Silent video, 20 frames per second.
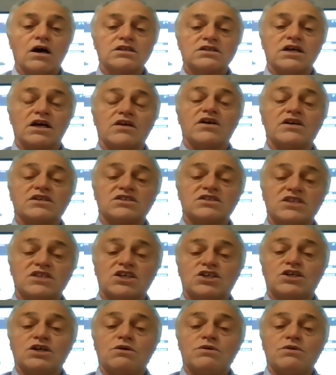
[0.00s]
I say there's
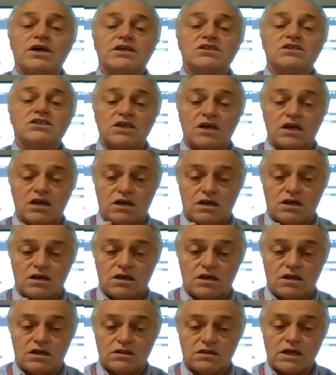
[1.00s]
6 units,
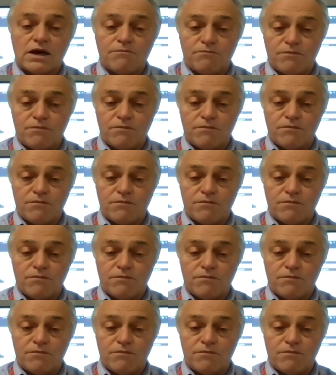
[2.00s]
that